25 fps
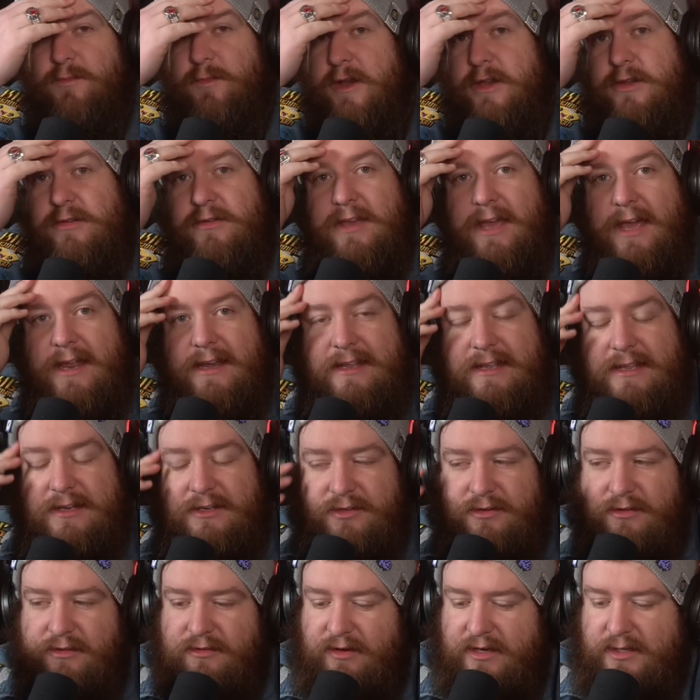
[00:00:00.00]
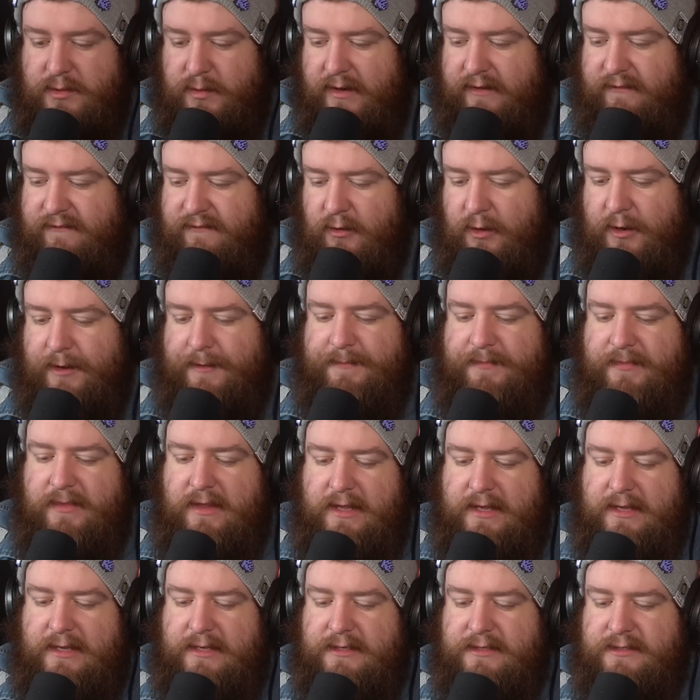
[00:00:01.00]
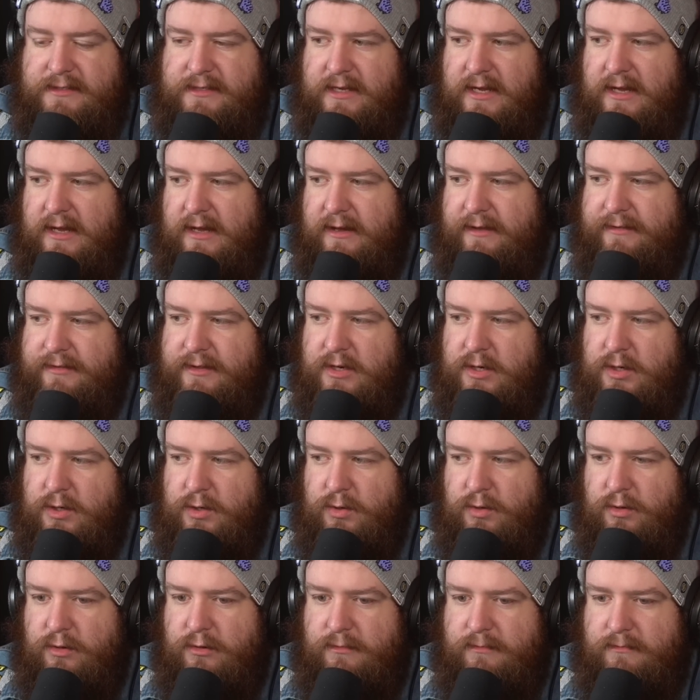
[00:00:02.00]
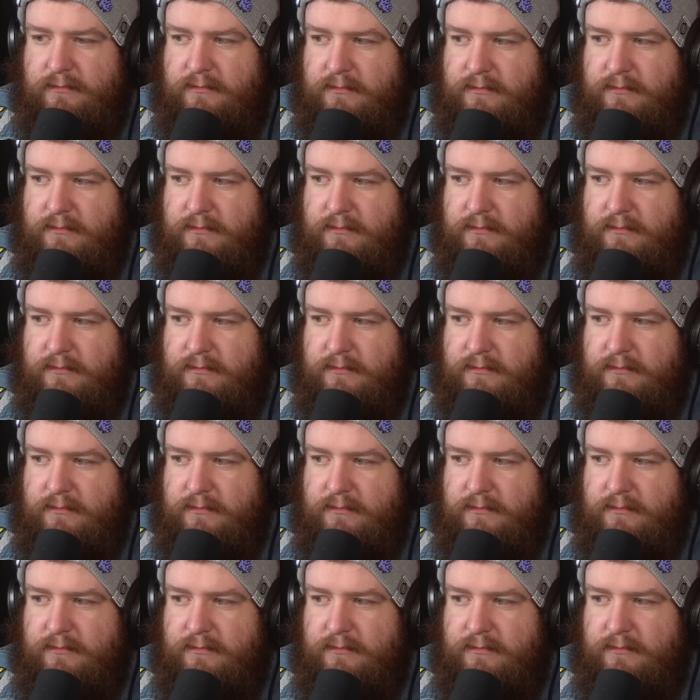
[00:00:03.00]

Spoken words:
when you get into 3.24 is the new